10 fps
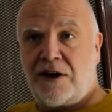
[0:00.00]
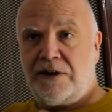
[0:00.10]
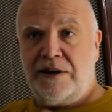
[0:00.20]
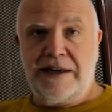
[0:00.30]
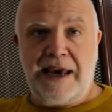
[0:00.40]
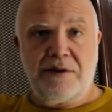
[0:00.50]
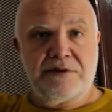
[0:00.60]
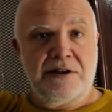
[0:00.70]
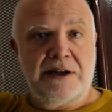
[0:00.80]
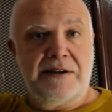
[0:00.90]
And then
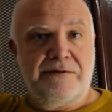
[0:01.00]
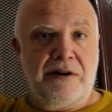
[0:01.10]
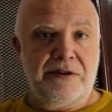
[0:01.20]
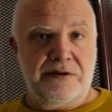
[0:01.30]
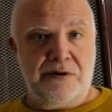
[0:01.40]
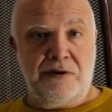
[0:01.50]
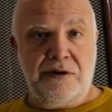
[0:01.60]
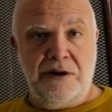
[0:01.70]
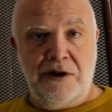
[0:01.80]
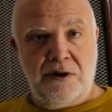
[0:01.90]
outside the front door,
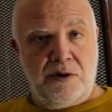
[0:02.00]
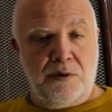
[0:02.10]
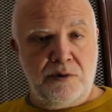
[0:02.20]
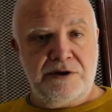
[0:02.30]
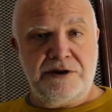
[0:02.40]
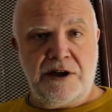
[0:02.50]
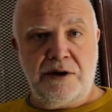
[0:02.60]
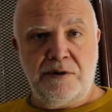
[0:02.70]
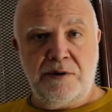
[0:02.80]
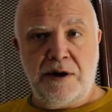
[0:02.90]
also
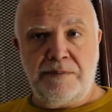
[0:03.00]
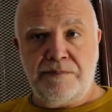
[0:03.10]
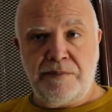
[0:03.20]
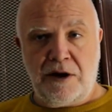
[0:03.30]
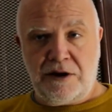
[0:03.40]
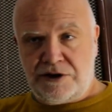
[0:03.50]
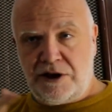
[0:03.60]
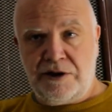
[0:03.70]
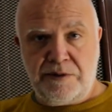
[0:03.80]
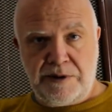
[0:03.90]
um, I'll show
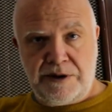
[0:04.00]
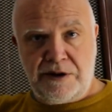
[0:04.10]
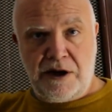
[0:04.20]
you with the